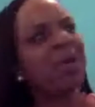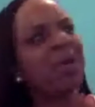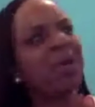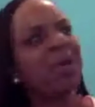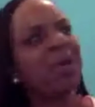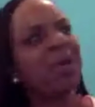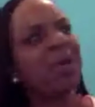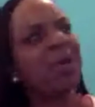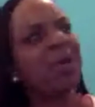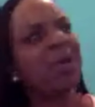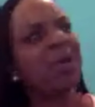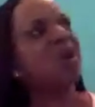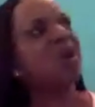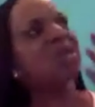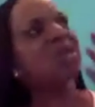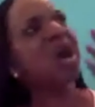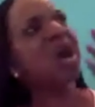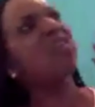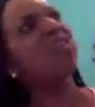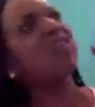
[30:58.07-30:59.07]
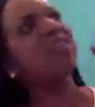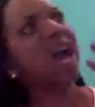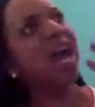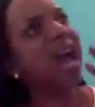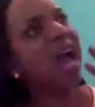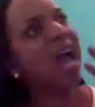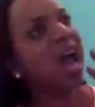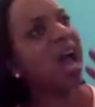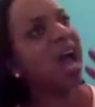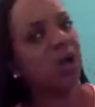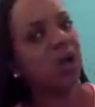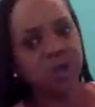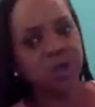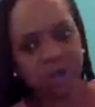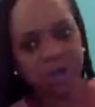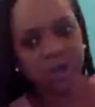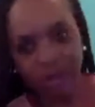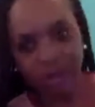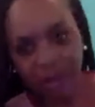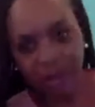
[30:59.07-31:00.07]
I'm building the butterfly
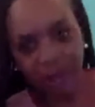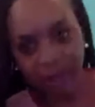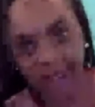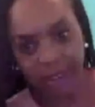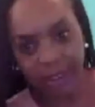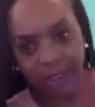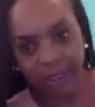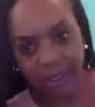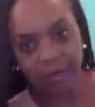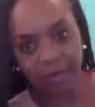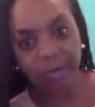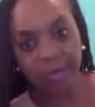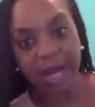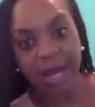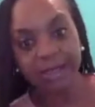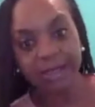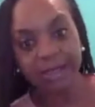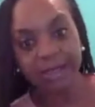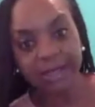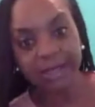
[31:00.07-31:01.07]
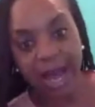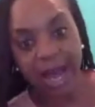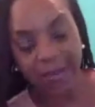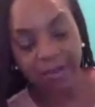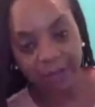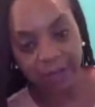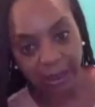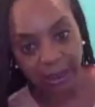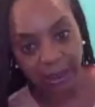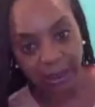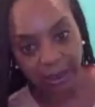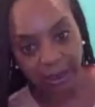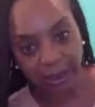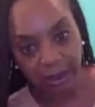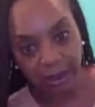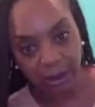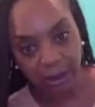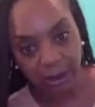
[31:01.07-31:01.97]
house. And everybody's laughing.